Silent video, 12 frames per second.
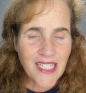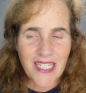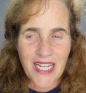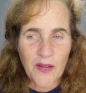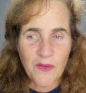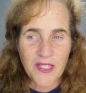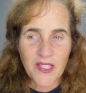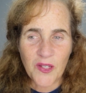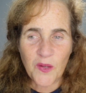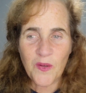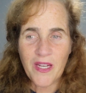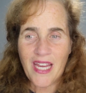Today was
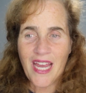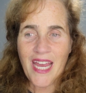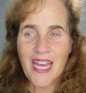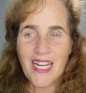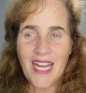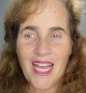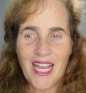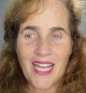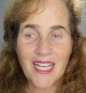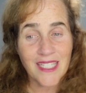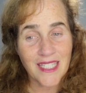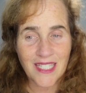to create
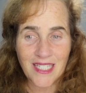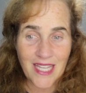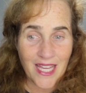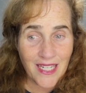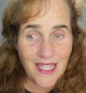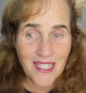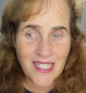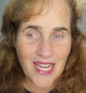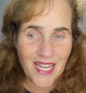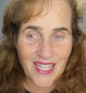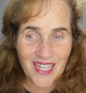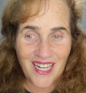a Zen
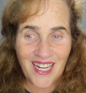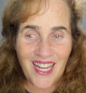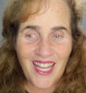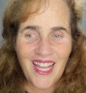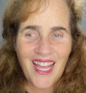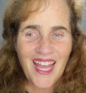den,